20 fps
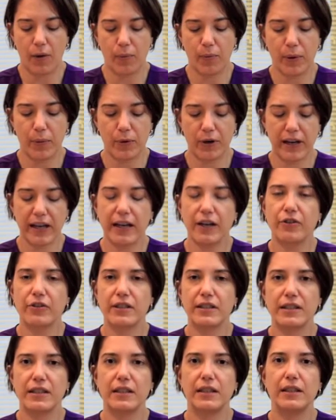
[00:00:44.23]
we were
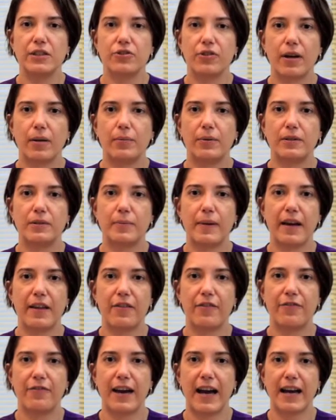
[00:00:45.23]
increasingly troubled by
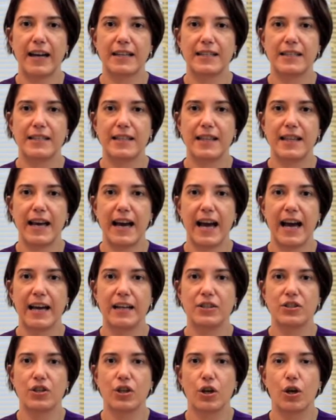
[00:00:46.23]
the fact
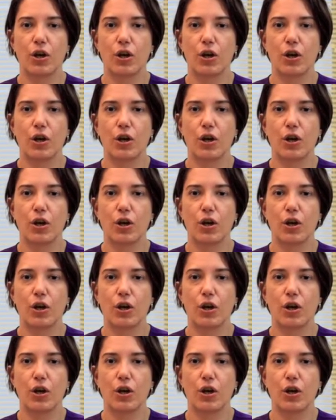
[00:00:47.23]
that